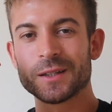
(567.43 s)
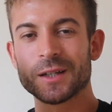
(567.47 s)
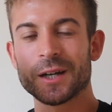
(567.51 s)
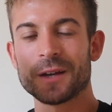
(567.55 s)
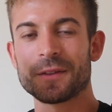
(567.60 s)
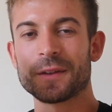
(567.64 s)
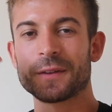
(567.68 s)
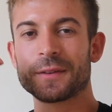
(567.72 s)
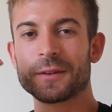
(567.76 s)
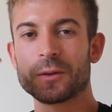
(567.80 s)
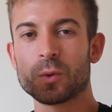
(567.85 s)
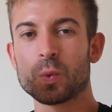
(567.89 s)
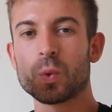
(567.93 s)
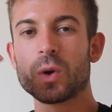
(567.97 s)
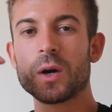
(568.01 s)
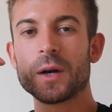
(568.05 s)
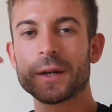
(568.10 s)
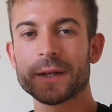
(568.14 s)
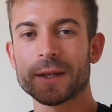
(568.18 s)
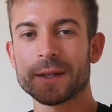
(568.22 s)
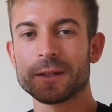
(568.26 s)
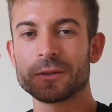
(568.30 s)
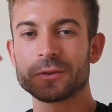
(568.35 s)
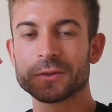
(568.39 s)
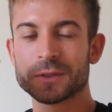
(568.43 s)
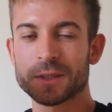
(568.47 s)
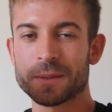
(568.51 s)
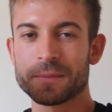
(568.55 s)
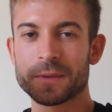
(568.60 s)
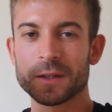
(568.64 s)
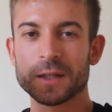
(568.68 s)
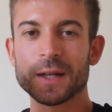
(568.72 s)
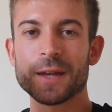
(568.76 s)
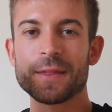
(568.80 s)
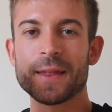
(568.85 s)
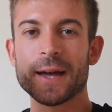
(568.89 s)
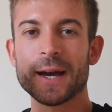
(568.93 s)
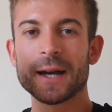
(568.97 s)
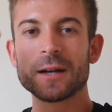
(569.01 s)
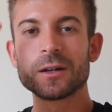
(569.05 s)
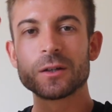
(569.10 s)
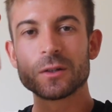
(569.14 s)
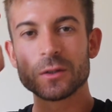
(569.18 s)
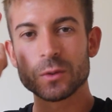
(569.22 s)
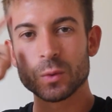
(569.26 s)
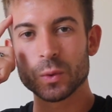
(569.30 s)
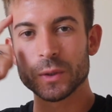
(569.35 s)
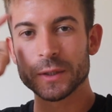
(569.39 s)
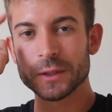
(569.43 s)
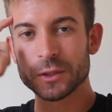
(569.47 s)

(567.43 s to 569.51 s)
I think that working on something like that will